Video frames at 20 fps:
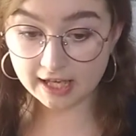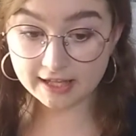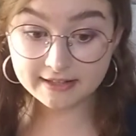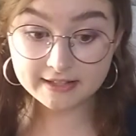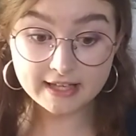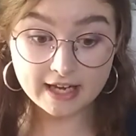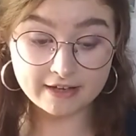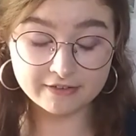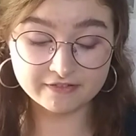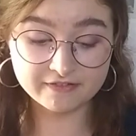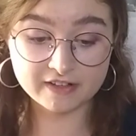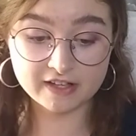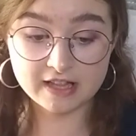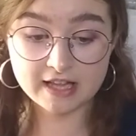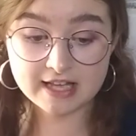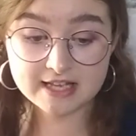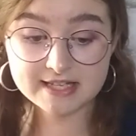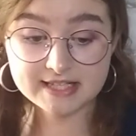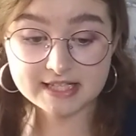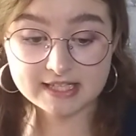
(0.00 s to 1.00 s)
And yeah, the
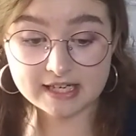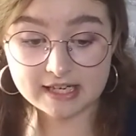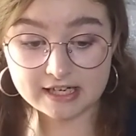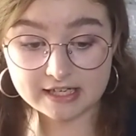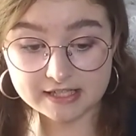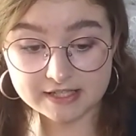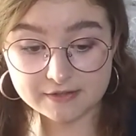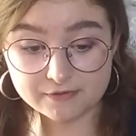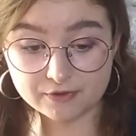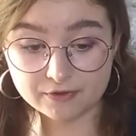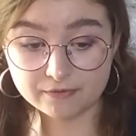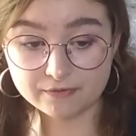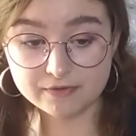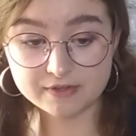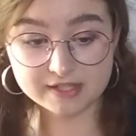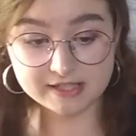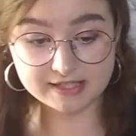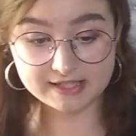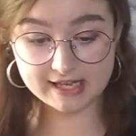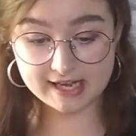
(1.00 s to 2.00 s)
last cards from
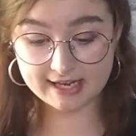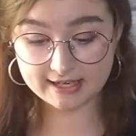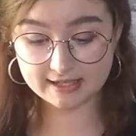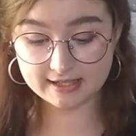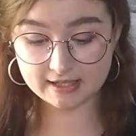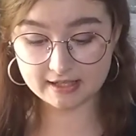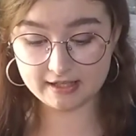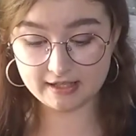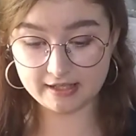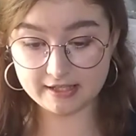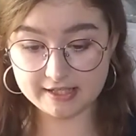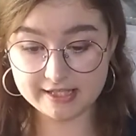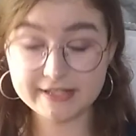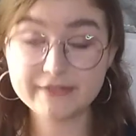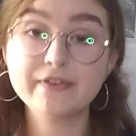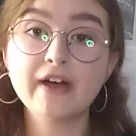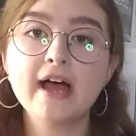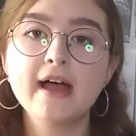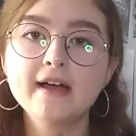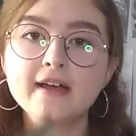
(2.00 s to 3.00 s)
this deck
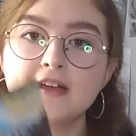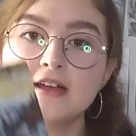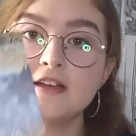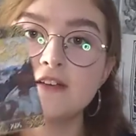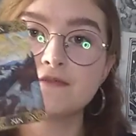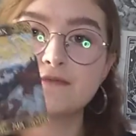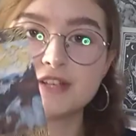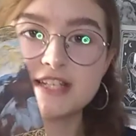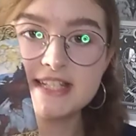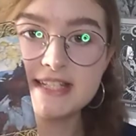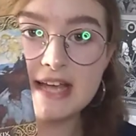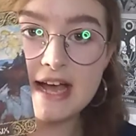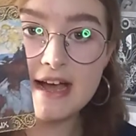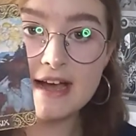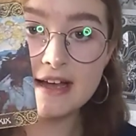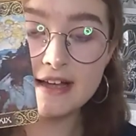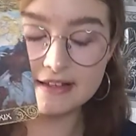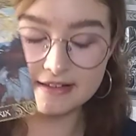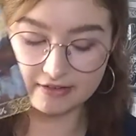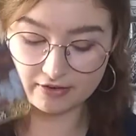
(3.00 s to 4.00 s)
is the
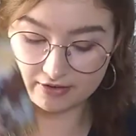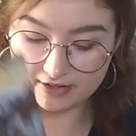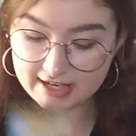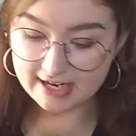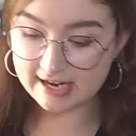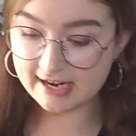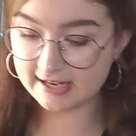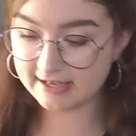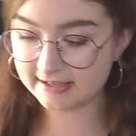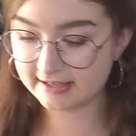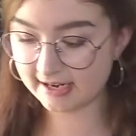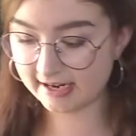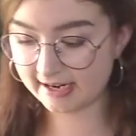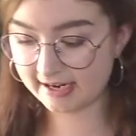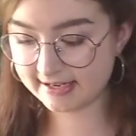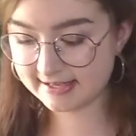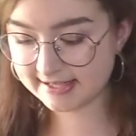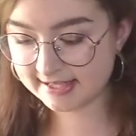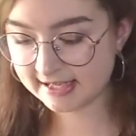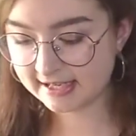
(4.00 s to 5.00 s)
Sun. Okay,
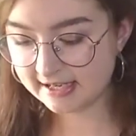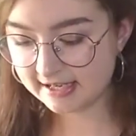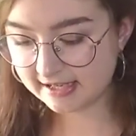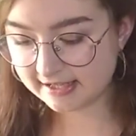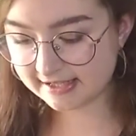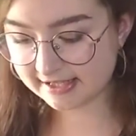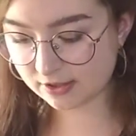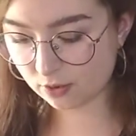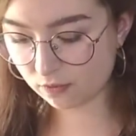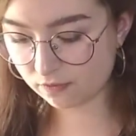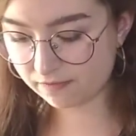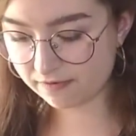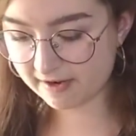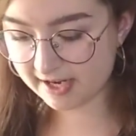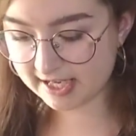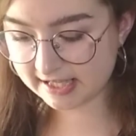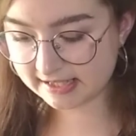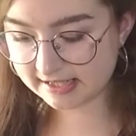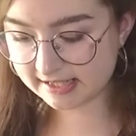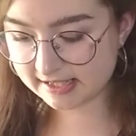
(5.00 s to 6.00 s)
guys, so
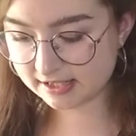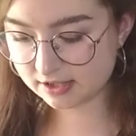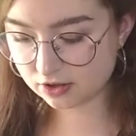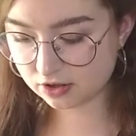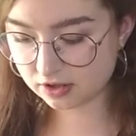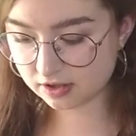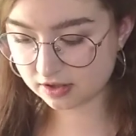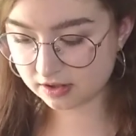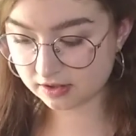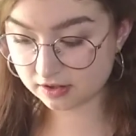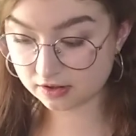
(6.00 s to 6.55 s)
that's